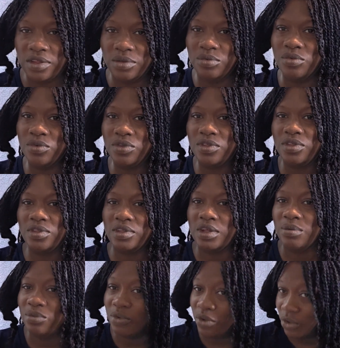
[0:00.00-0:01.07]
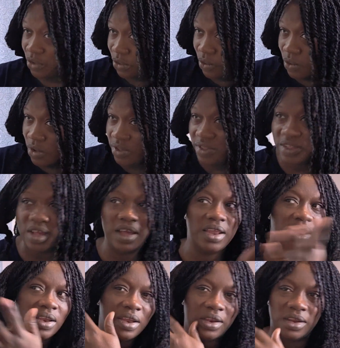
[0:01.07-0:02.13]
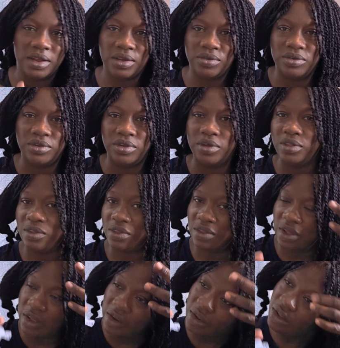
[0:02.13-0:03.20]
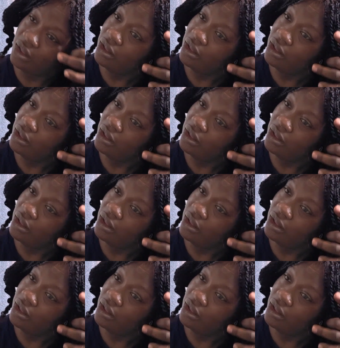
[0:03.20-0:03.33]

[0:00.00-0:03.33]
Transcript: the mousse. I'm gonna do one side and then I'll do the other side.